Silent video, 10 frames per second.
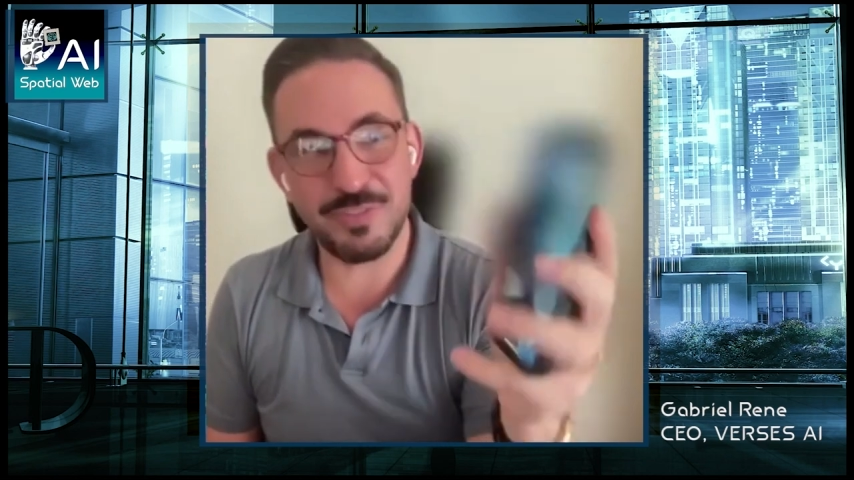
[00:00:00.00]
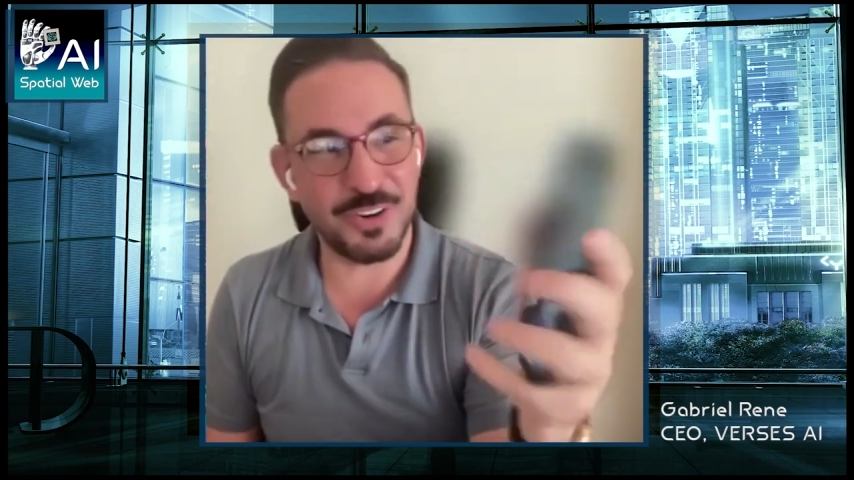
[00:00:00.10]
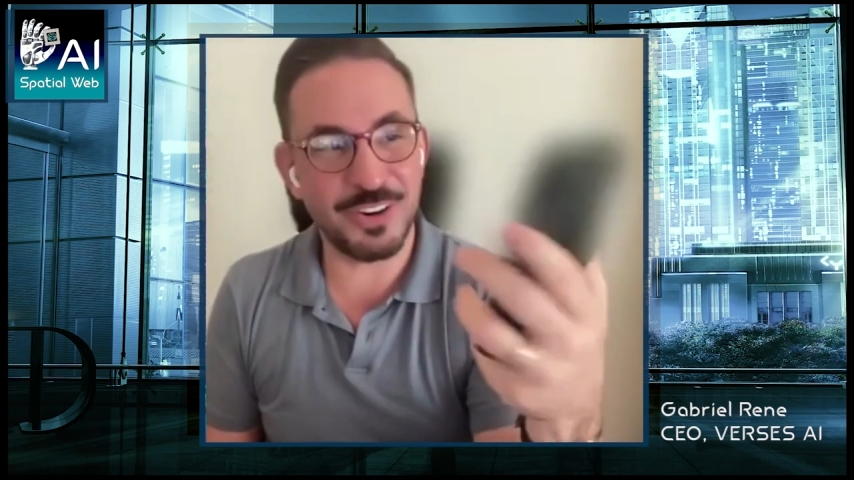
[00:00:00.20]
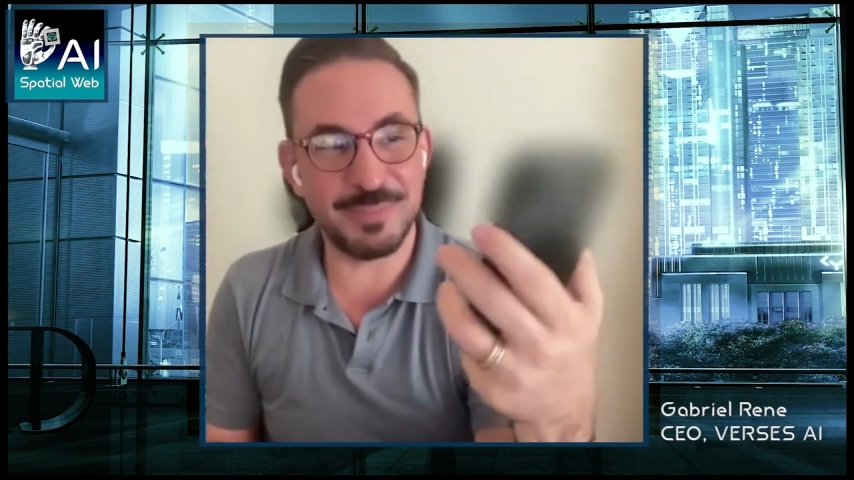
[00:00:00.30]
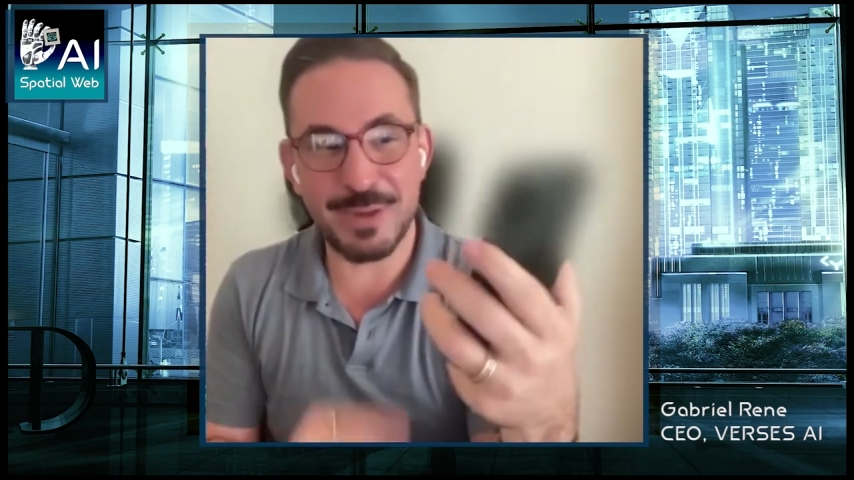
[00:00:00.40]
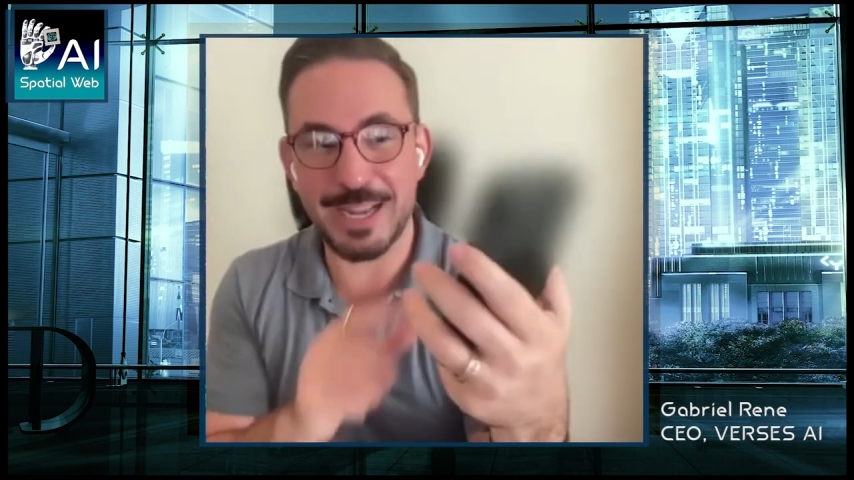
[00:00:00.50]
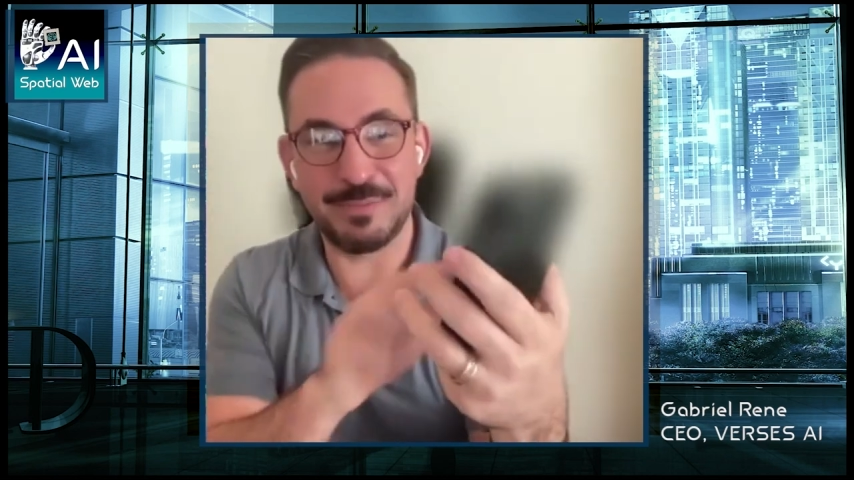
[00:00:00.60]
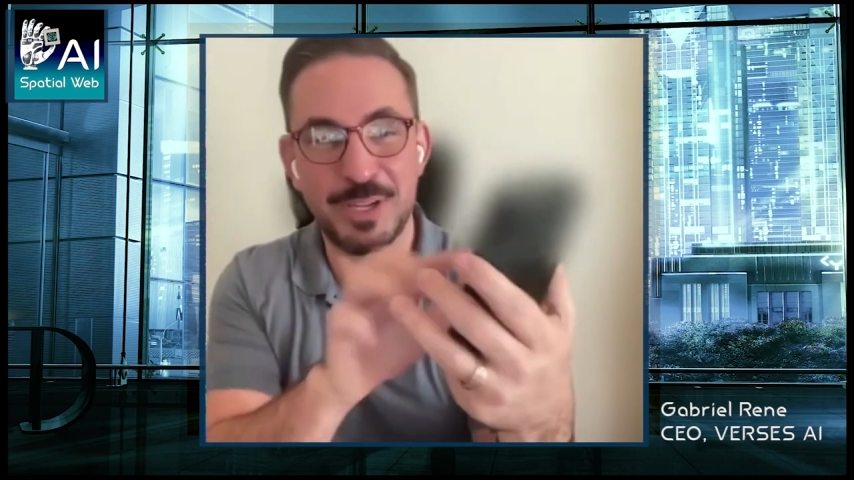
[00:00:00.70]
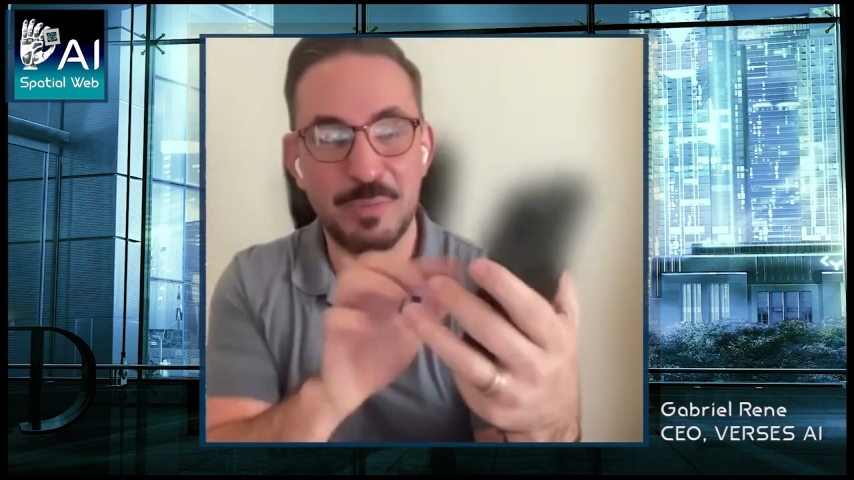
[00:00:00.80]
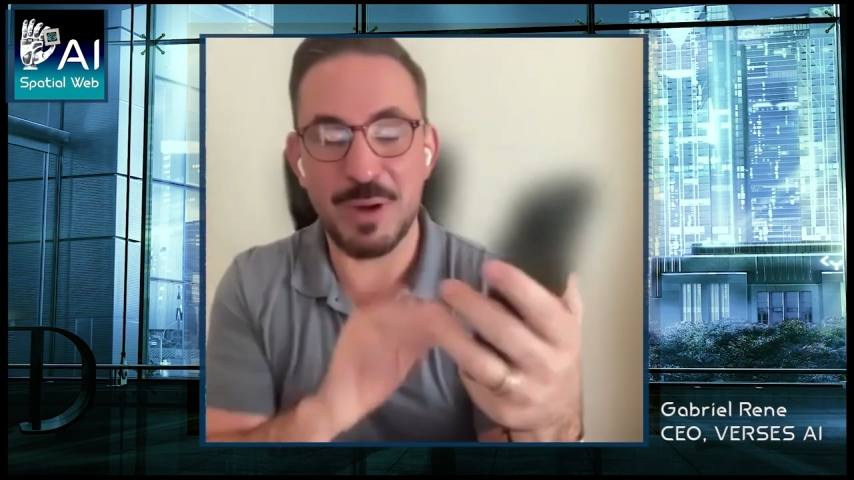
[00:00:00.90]
cover
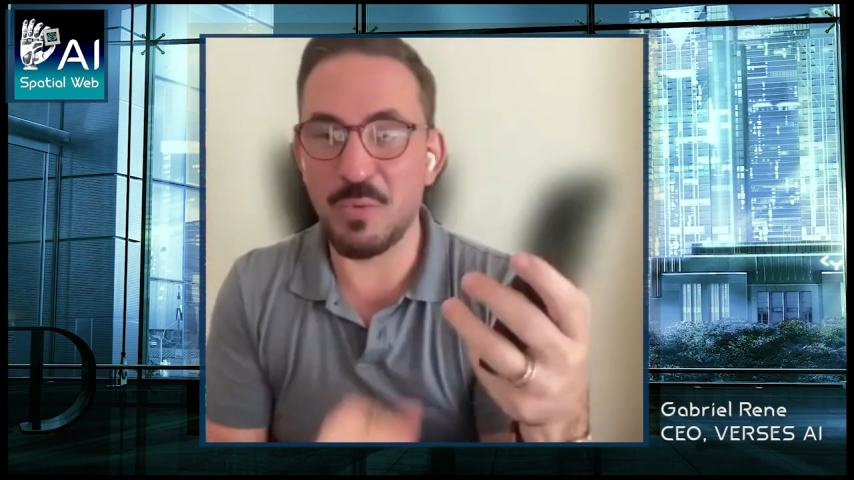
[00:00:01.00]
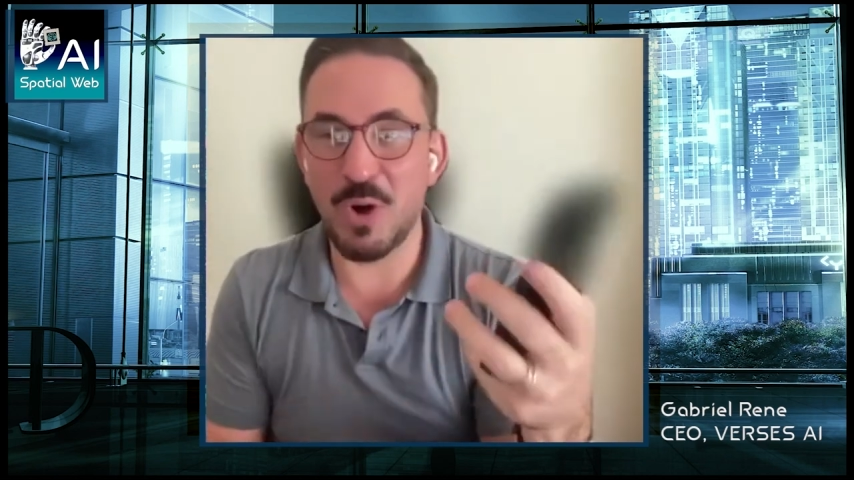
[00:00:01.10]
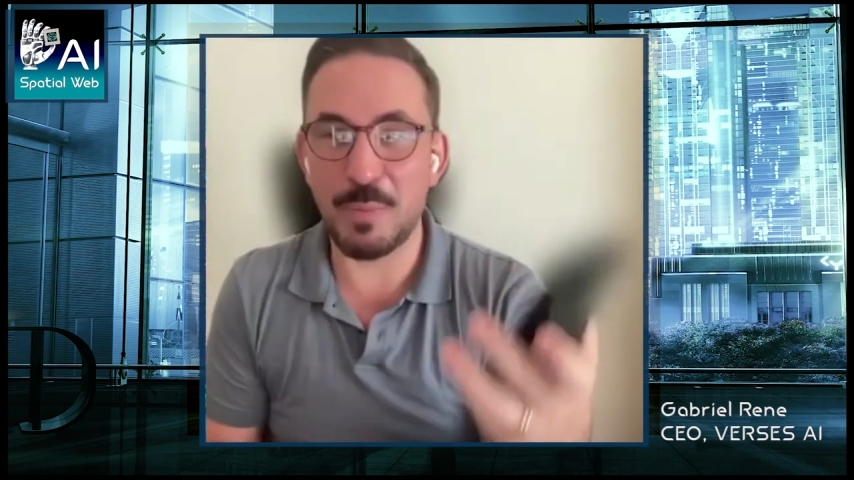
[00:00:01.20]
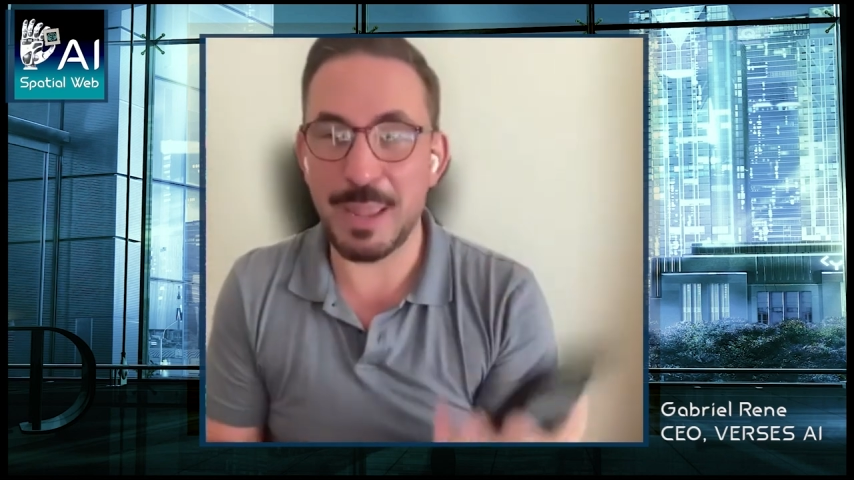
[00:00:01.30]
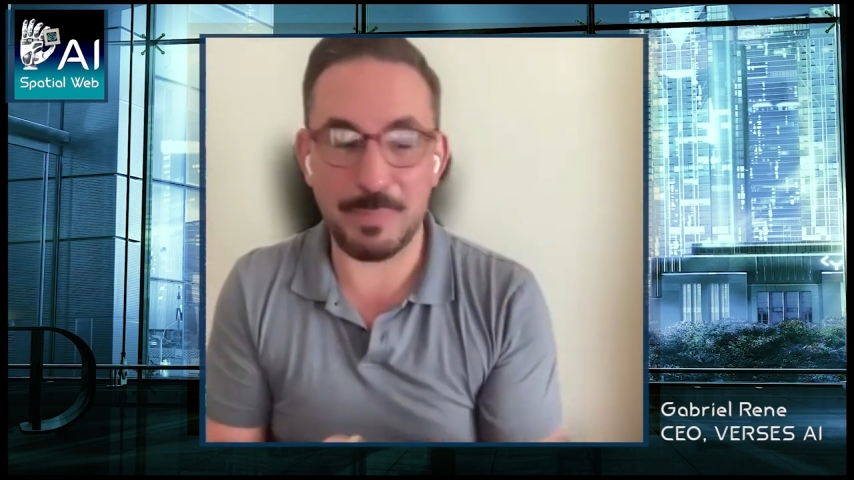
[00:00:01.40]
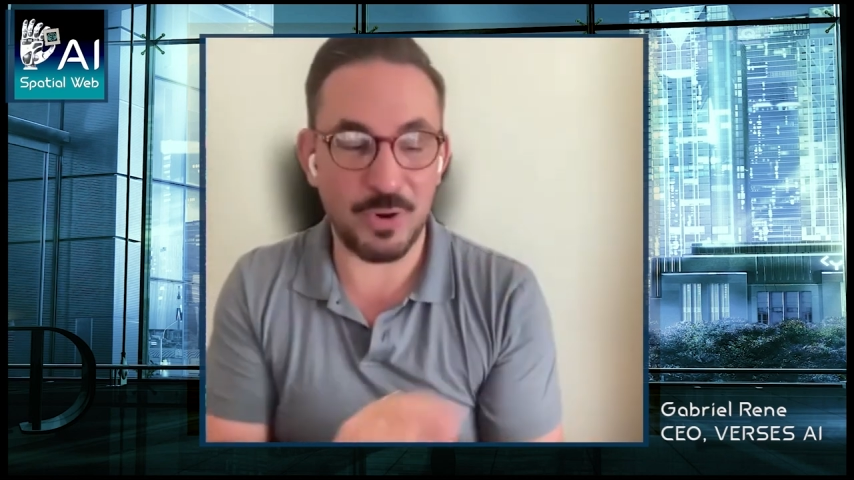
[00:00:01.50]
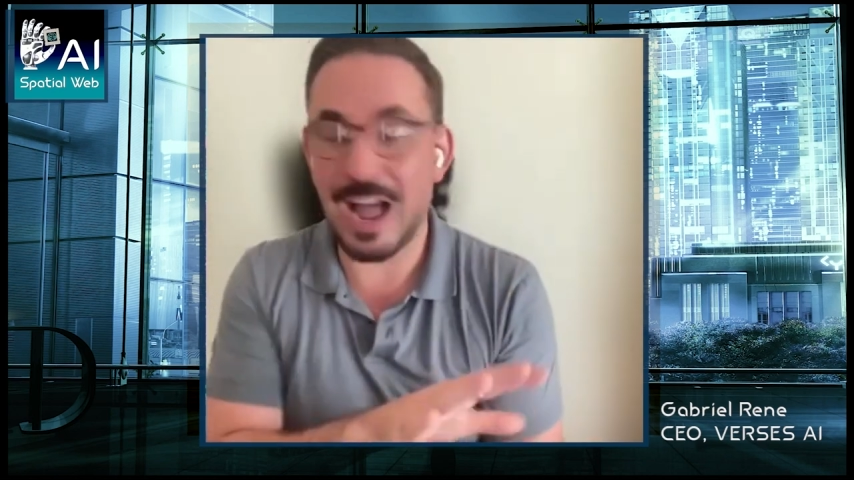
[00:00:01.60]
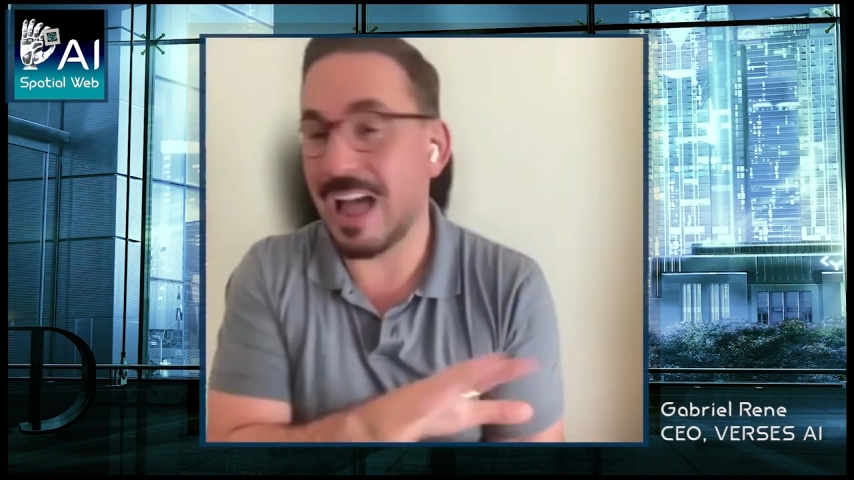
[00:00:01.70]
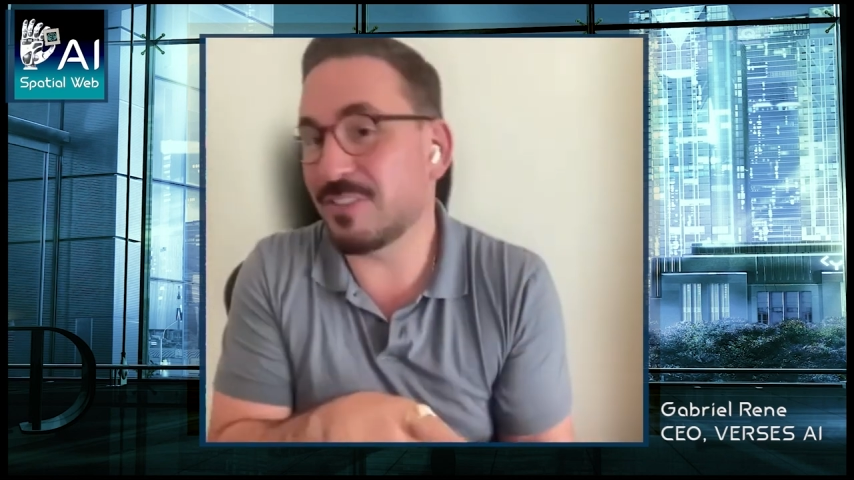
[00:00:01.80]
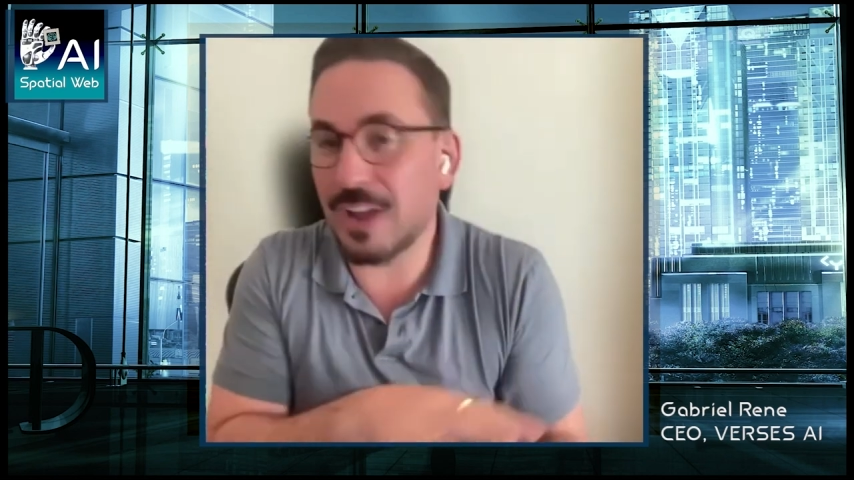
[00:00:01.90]
and my, my
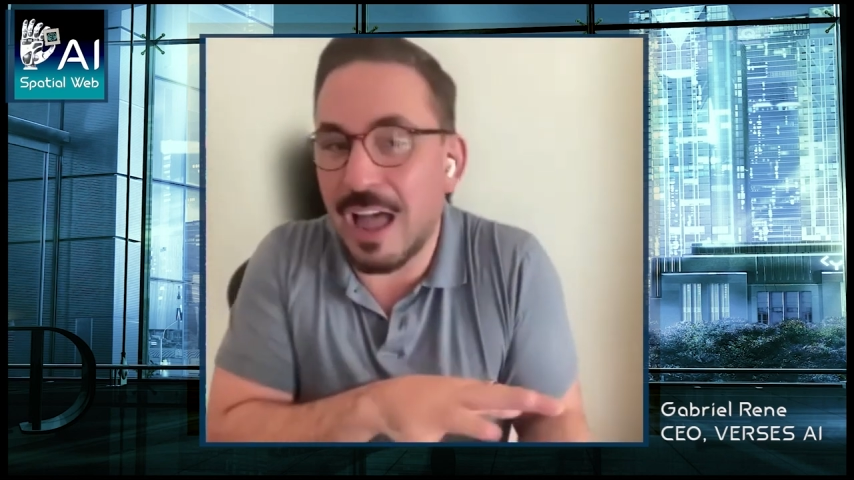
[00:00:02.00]
wallpaper.